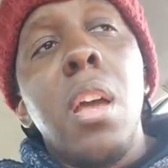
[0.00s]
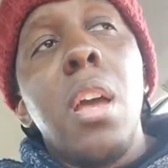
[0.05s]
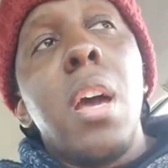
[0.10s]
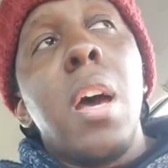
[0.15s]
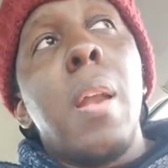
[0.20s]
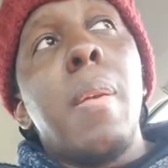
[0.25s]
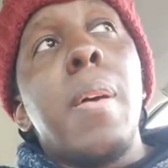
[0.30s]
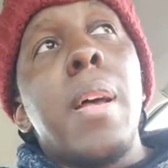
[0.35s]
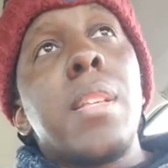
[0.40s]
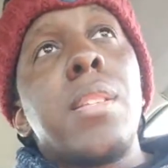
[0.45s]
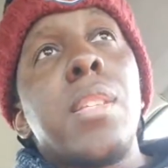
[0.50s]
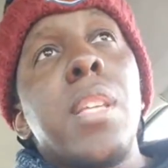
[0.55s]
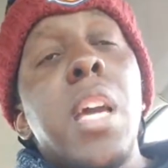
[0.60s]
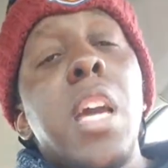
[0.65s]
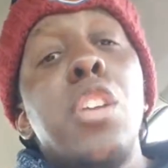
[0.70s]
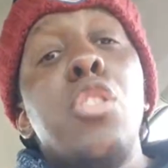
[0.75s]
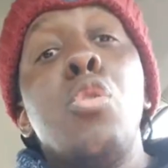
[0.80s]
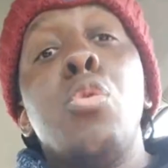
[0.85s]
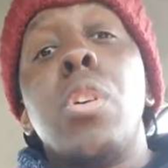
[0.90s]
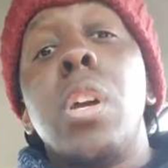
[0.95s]
I'm not
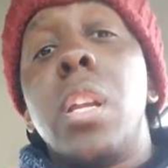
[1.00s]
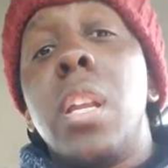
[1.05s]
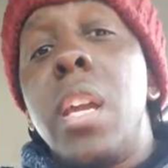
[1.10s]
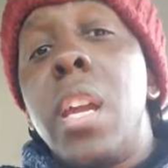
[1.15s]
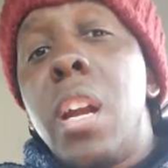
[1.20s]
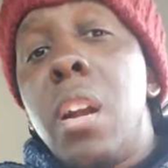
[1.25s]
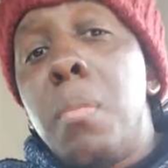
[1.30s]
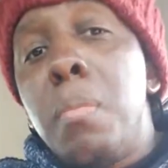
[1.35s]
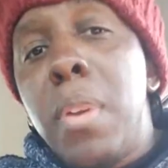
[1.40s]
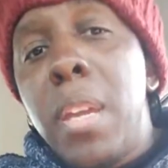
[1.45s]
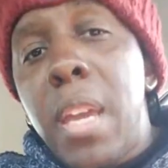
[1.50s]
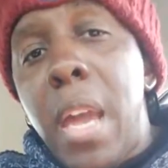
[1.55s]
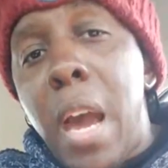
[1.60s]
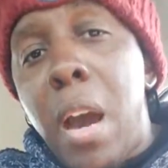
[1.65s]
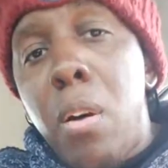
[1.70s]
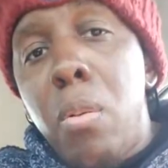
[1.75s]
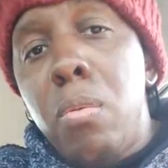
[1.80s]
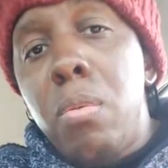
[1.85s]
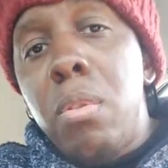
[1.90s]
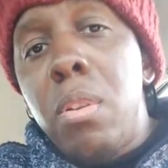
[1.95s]
saying you can hear me
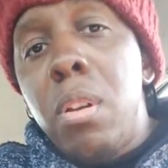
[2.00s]
out.